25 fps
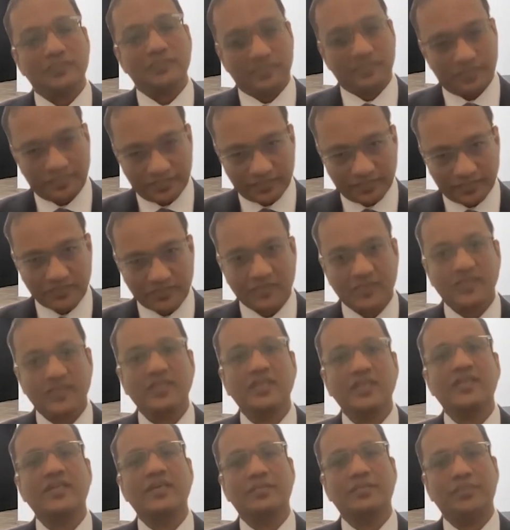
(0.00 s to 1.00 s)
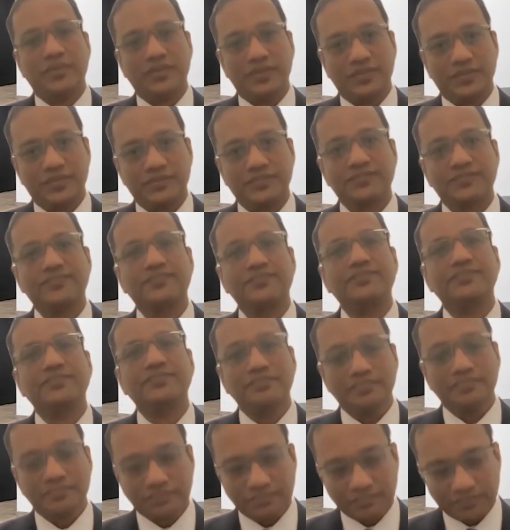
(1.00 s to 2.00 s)
to the industry, the ongoing
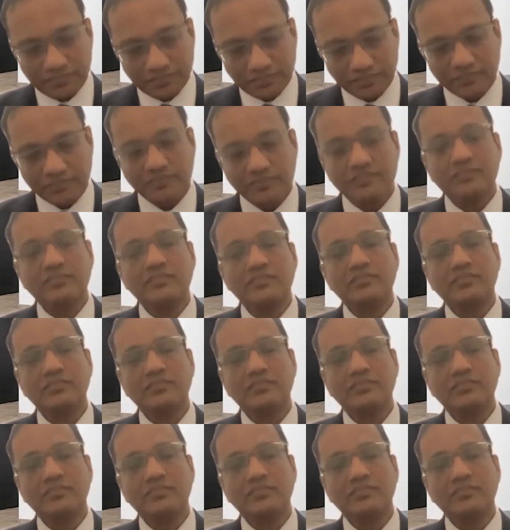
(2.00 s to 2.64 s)
crypto winter.